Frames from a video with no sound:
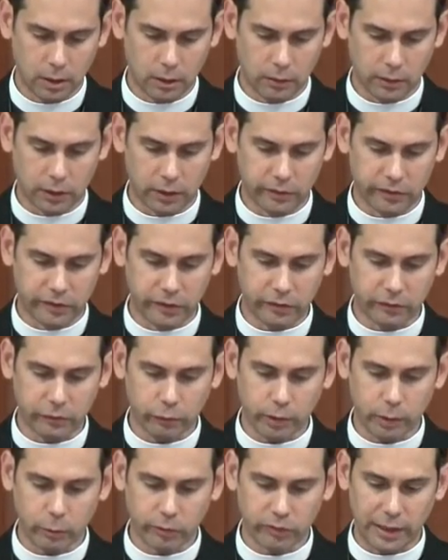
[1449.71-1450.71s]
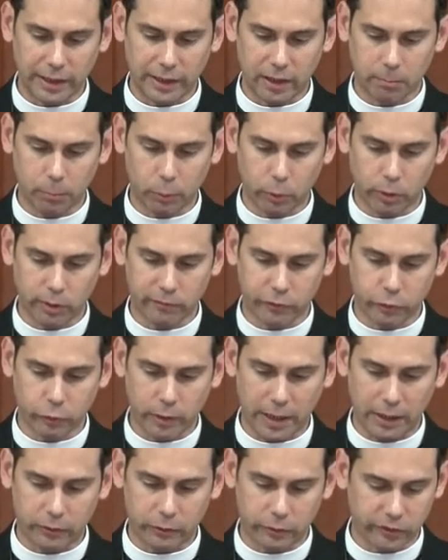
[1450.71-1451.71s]
The consistory was like a board of
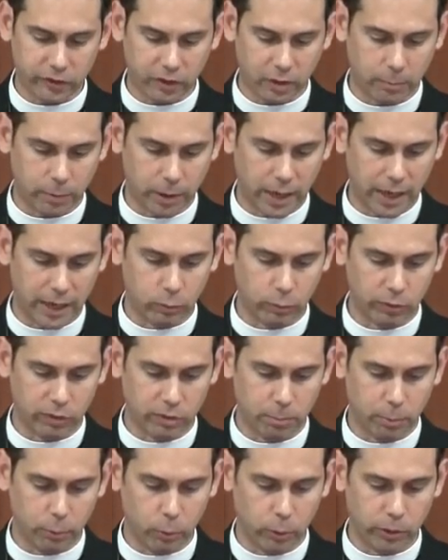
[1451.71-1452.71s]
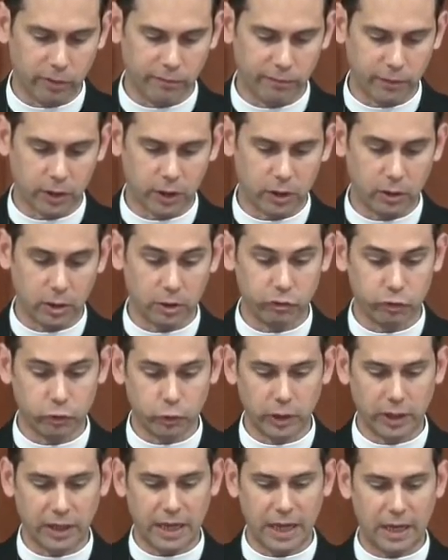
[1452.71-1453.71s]
directors combined with a board of
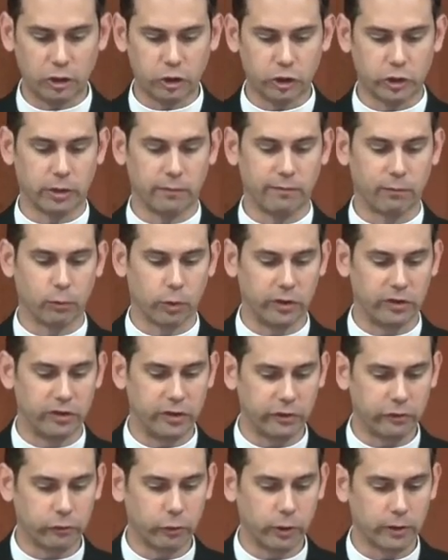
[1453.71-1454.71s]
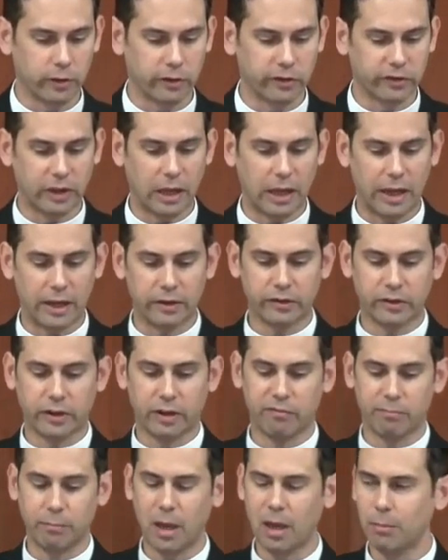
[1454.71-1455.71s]
adjudication for a district the size
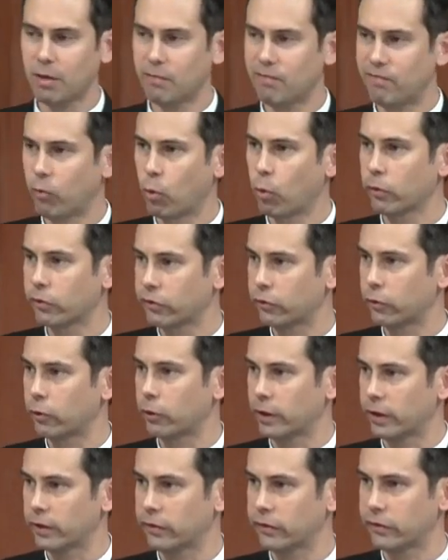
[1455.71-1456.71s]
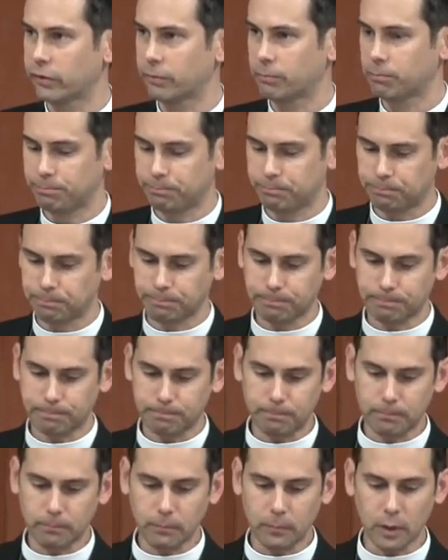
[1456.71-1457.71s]
of maybe four circuits.
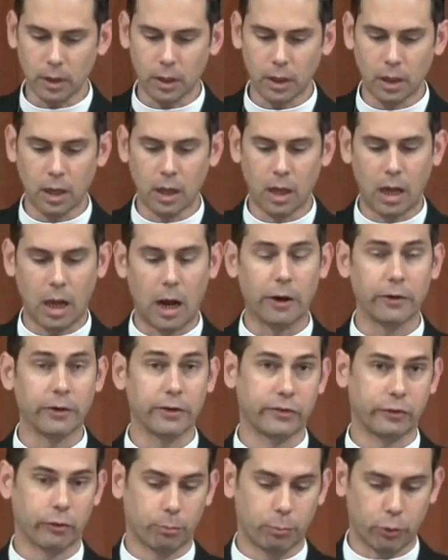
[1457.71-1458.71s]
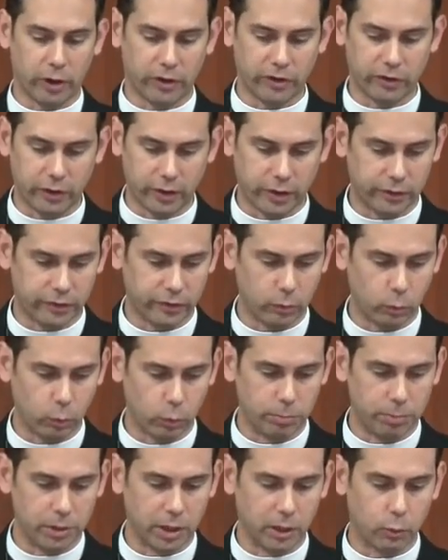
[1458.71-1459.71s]
Our district presidents
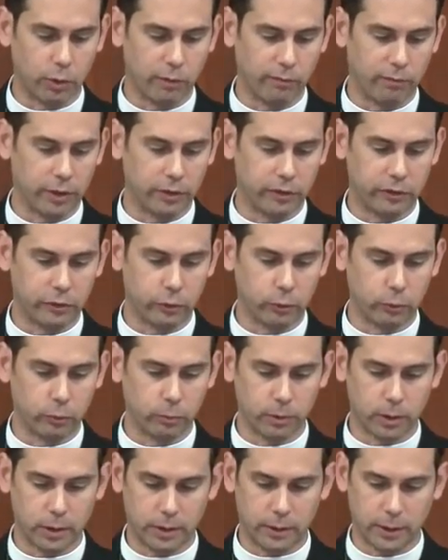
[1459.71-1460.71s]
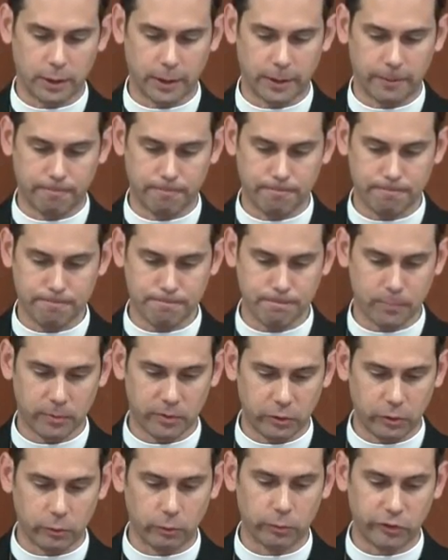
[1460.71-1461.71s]
would be equivalent to um,
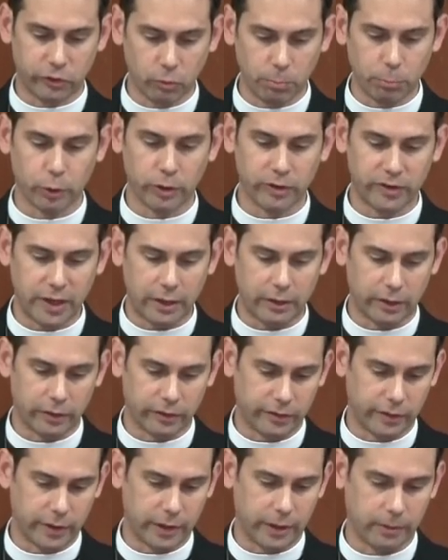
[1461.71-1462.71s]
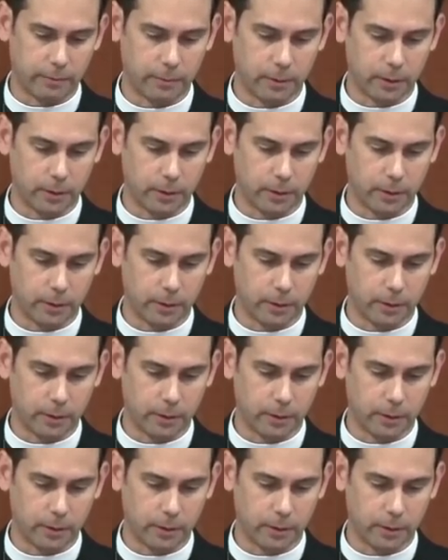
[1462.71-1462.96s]
to superintendents then.